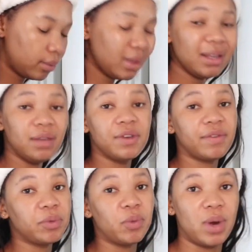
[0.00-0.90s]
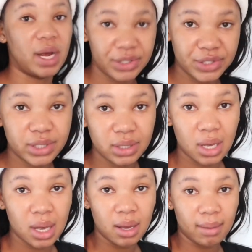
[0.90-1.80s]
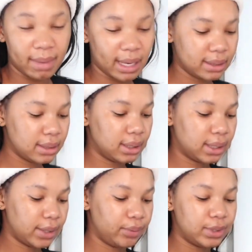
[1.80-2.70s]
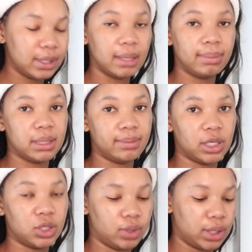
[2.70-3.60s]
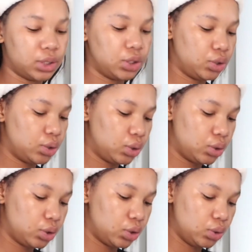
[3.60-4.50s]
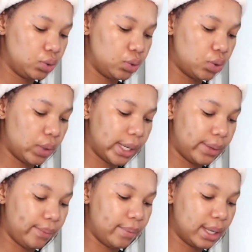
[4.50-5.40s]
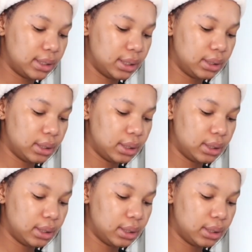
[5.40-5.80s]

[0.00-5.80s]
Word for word: If you haven't watched my skincare routine, please make sure that you do go and watch it.